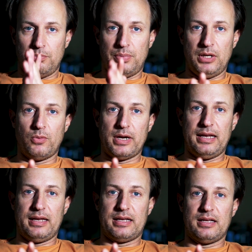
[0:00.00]
be
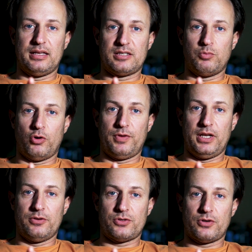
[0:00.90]
ready because more
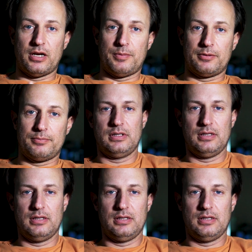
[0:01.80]
videos are coming.